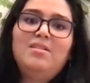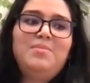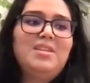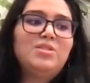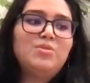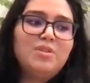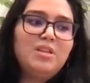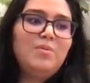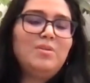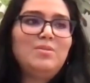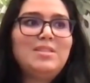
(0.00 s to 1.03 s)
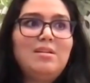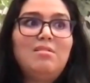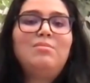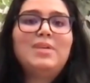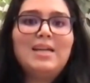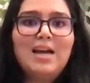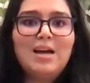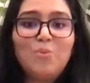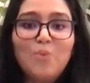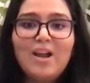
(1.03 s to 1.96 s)
Colombia, that's really when it was like, oh my
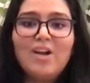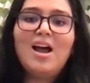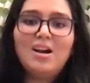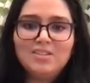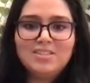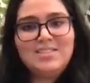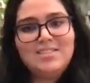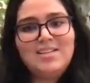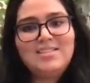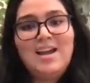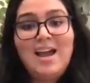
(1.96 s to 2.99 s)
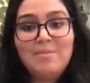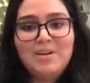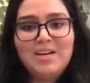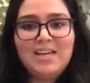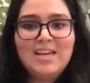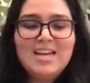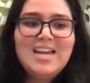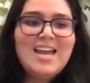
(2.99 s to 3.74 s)
God, where else is this happening?